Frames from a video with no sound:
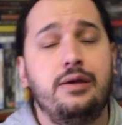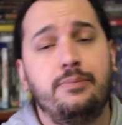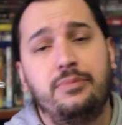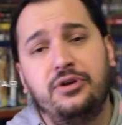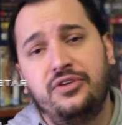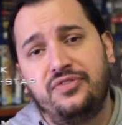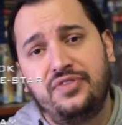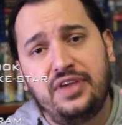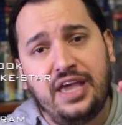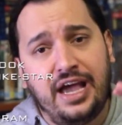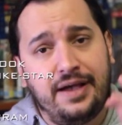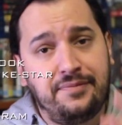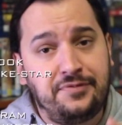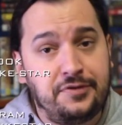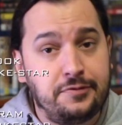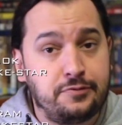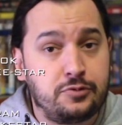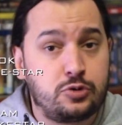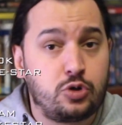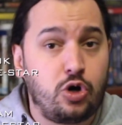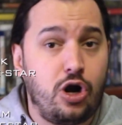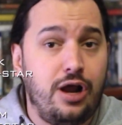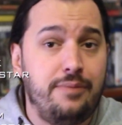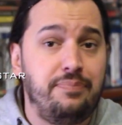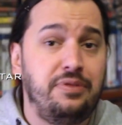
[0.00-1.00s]
But if you have
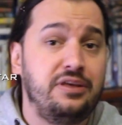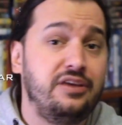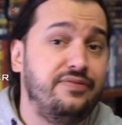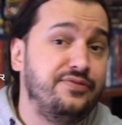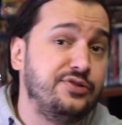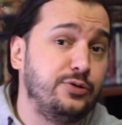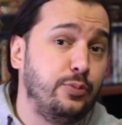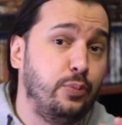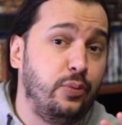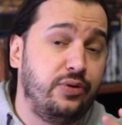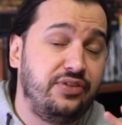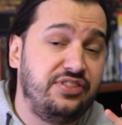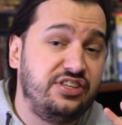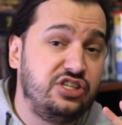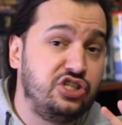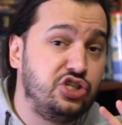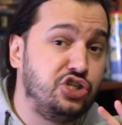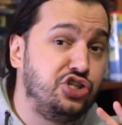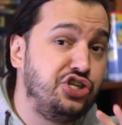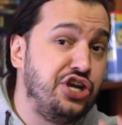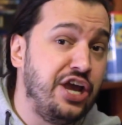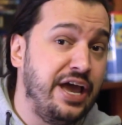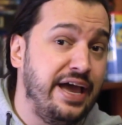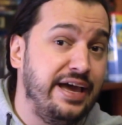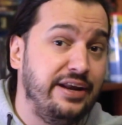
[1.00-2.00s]
subscribed to this
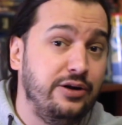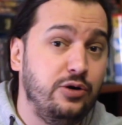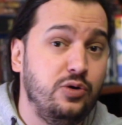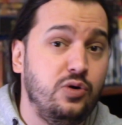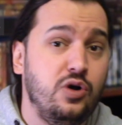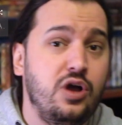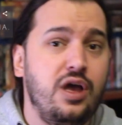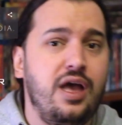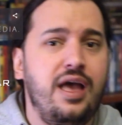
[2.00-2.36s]
channel,